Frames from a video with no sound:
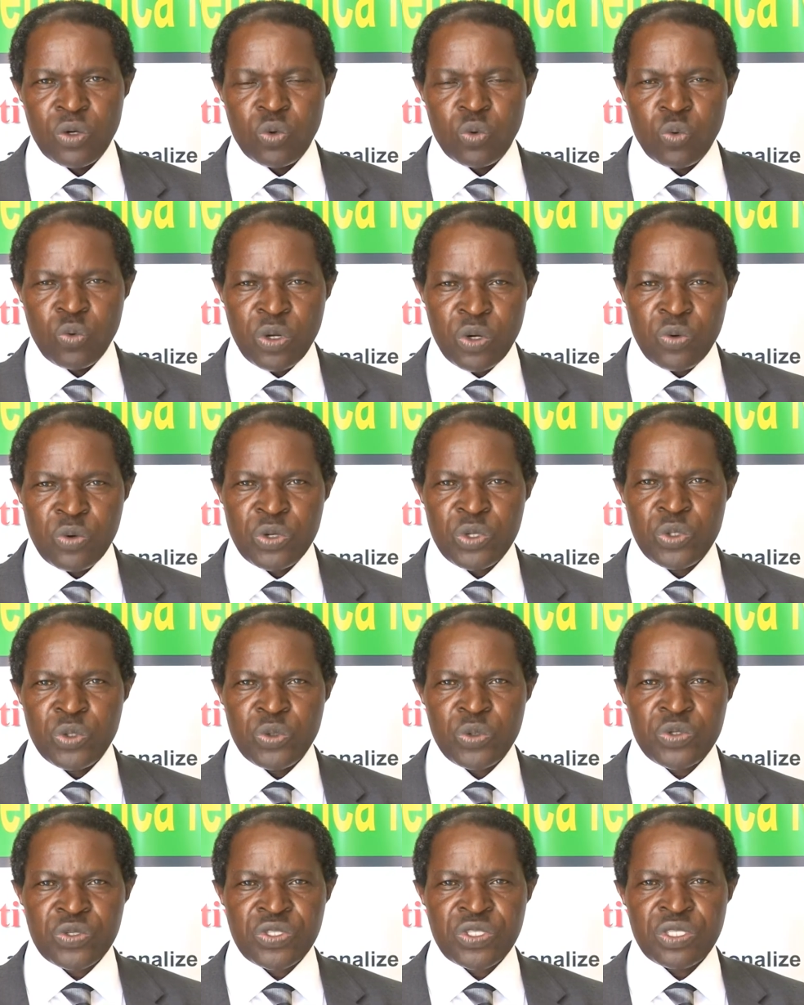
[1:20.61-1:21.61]
We will
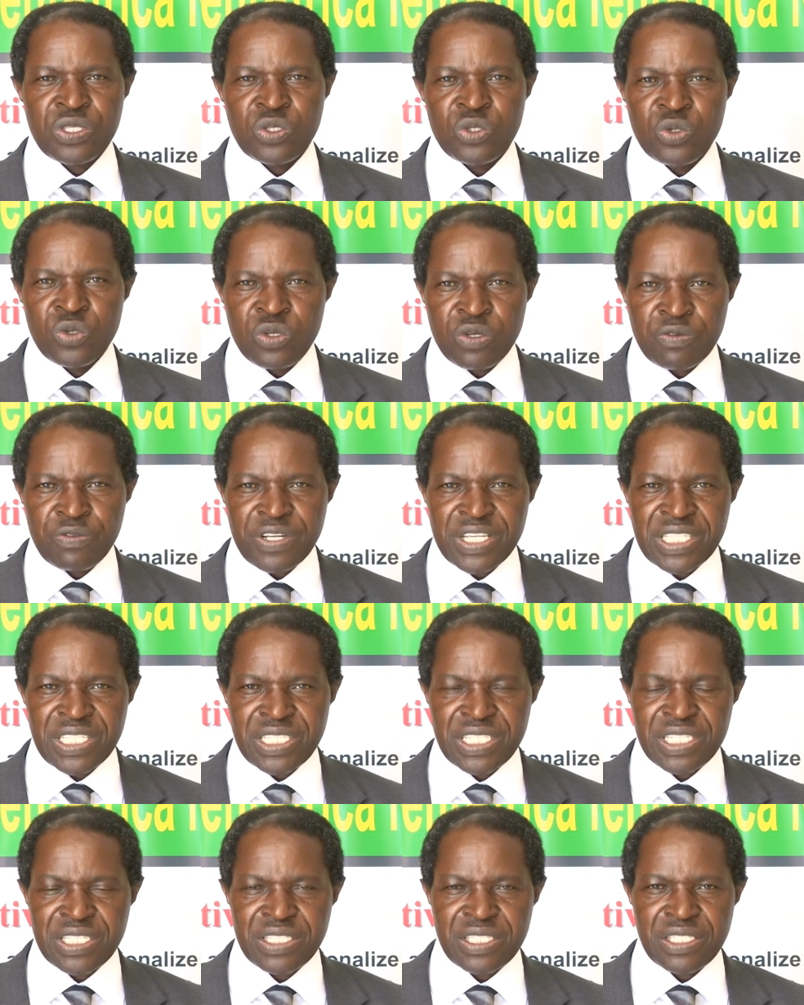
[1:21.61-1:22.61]
use
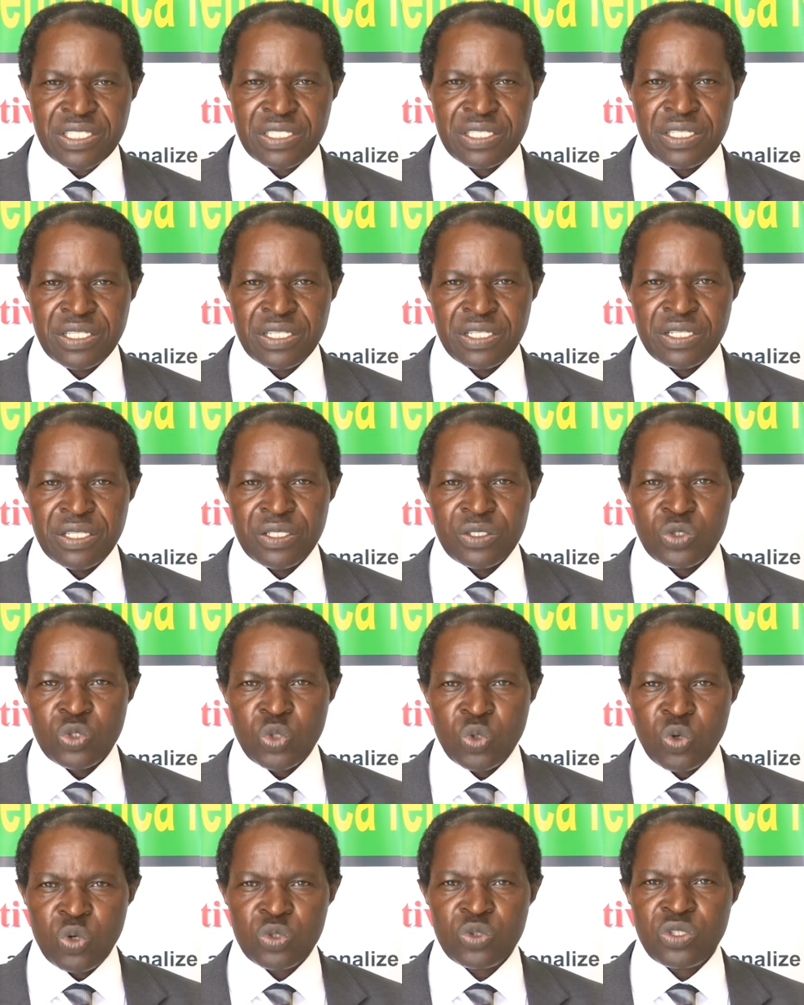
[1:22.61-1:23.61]
universities
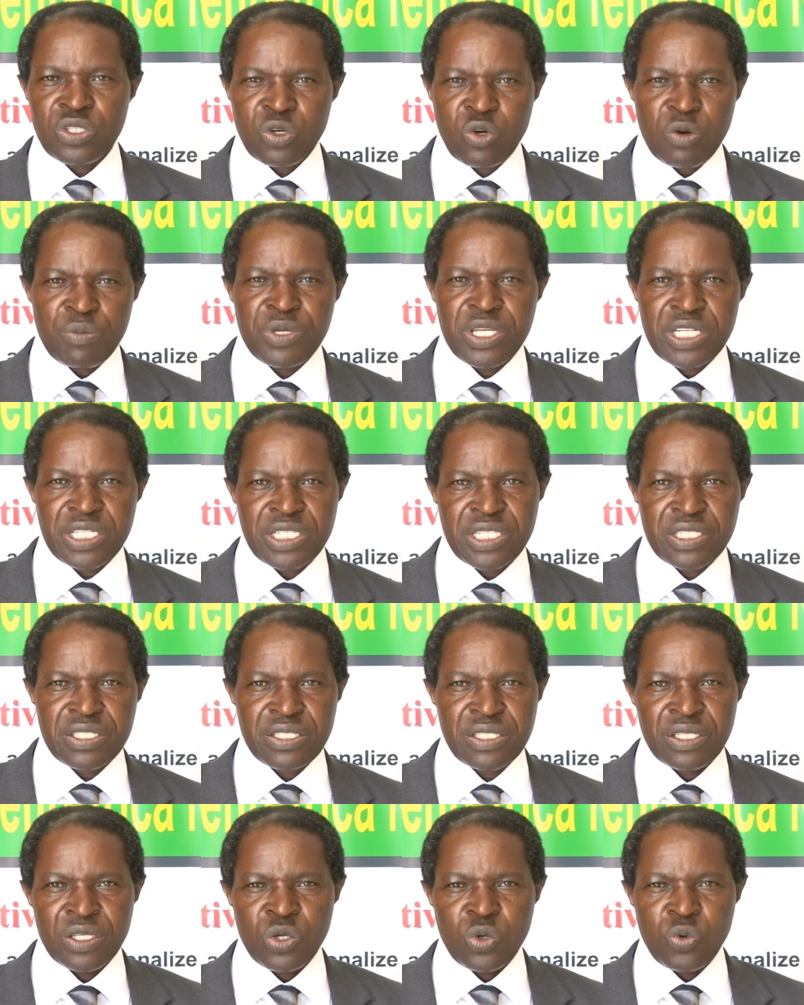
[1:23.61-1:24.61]
to go to the communities.